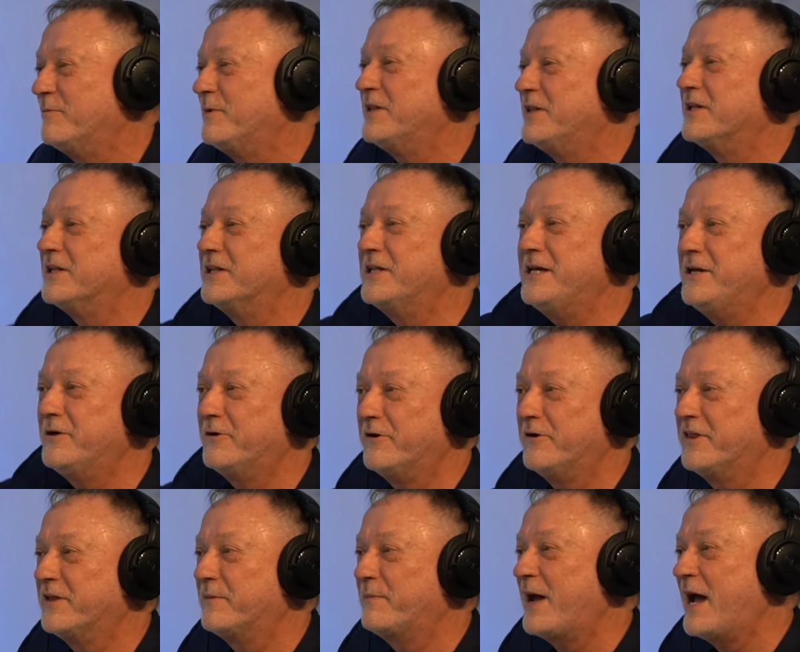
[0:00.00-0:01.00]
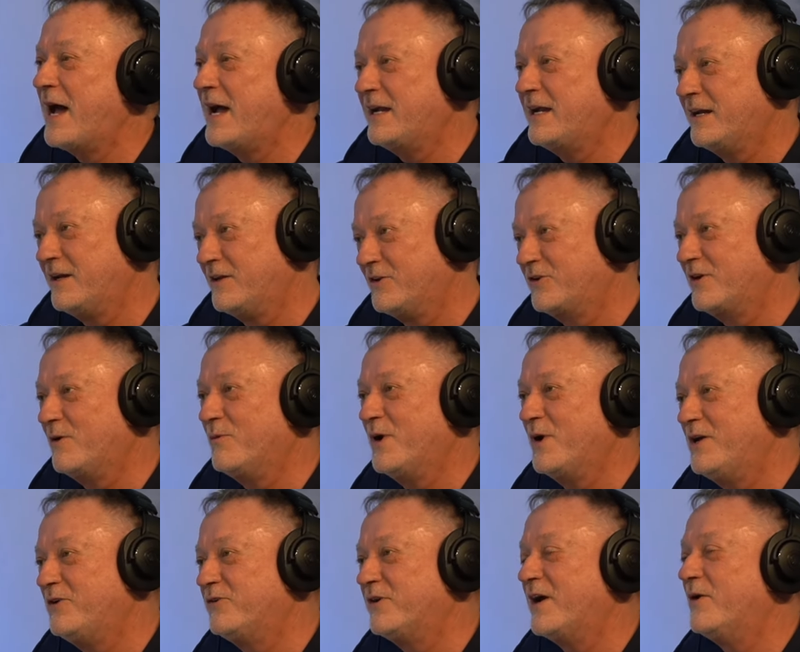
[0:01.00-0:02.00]
be the leader of the pack, and in some
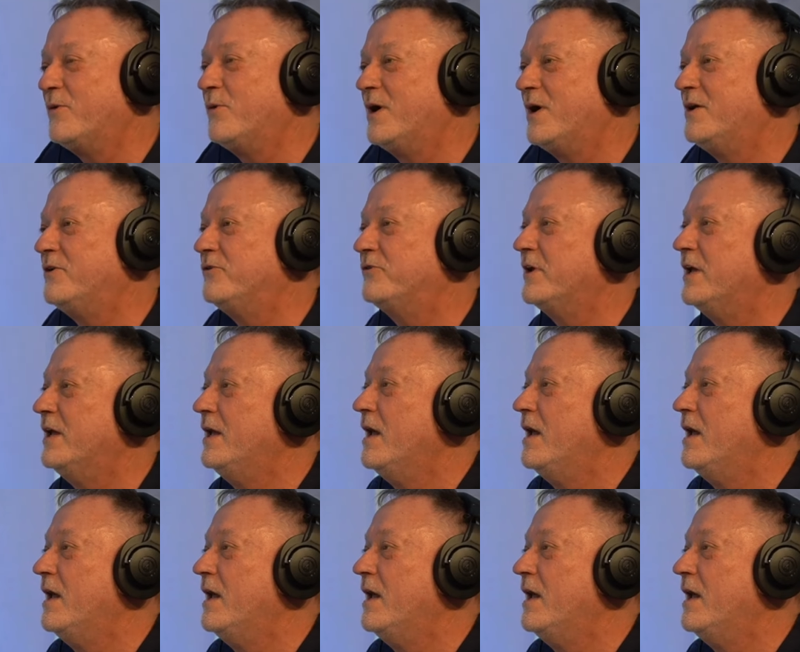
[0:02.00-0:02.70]
ways I was,